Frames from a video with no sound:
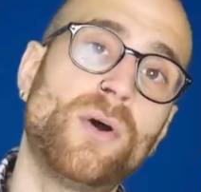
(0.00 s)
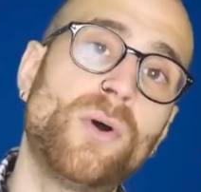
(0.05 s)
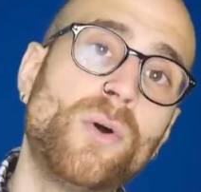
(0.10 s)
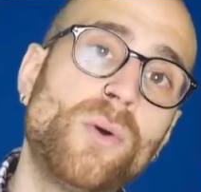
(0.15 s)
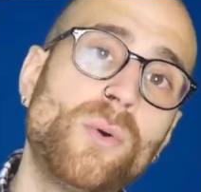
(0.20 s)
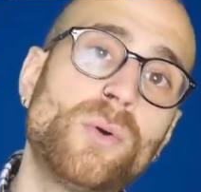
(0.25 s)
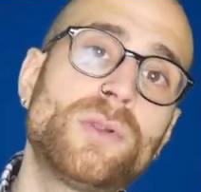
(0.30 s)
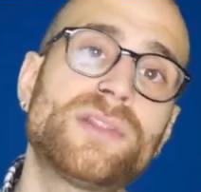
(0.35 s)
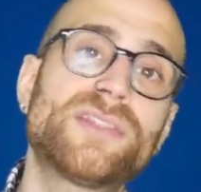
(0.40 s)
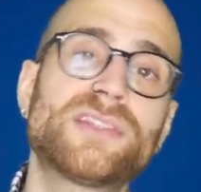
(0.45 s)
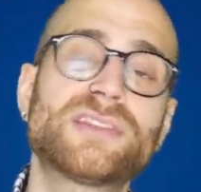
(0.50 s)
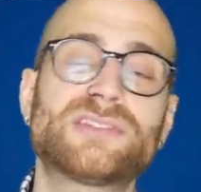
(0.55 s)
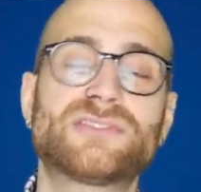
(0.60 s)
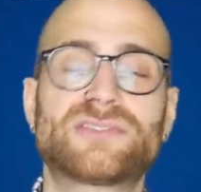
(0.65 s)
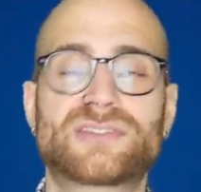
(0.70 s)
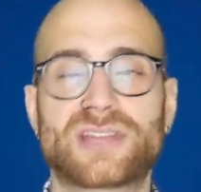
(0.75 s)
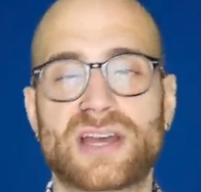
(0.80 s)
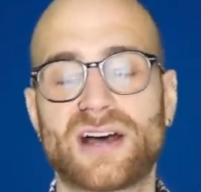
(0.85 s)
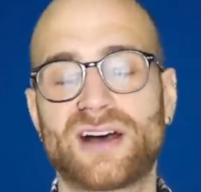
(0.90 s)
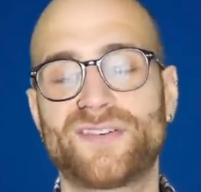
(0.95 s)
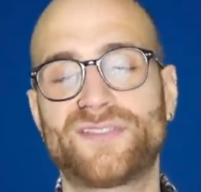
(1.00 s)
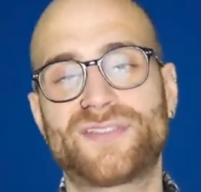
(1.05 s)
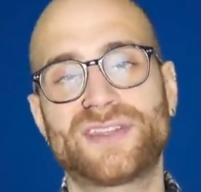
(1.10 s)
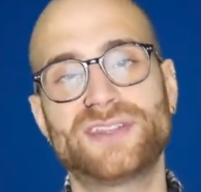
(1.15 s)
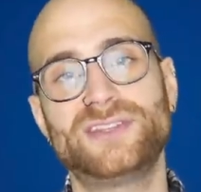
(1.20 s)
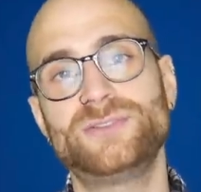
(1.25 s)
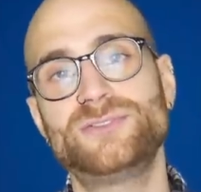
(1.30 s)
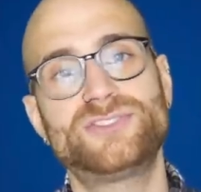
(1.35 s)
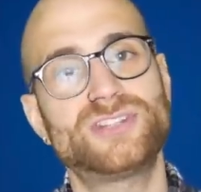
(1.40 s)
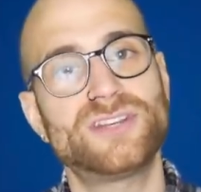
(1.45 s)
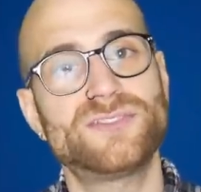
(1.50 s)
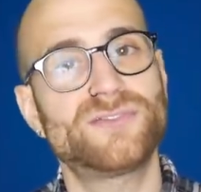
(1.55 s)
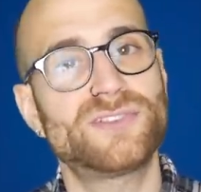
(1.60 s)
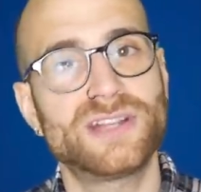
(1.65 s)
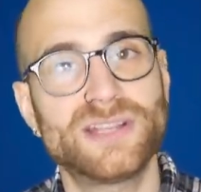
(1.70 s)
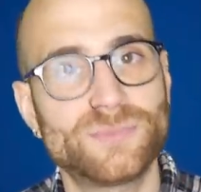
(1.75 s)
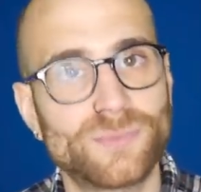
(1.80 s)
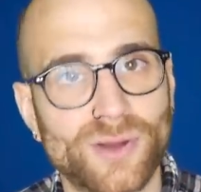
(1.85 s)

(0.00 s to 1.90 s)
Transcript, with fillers: All the stuff that you generally